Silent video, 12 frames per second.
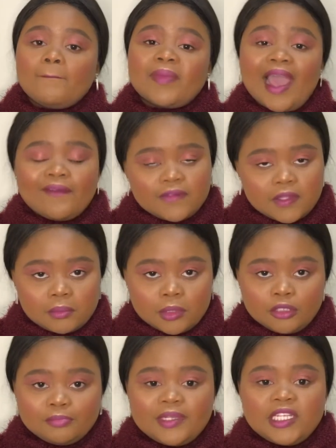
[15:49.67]

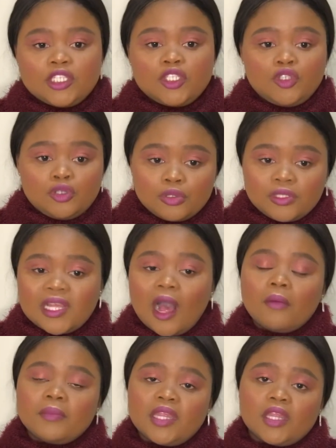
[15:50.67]
comfortable, please do
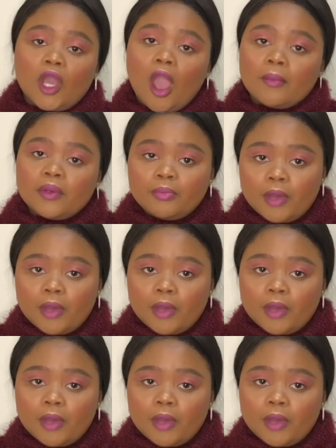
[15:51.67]
tell me in the comment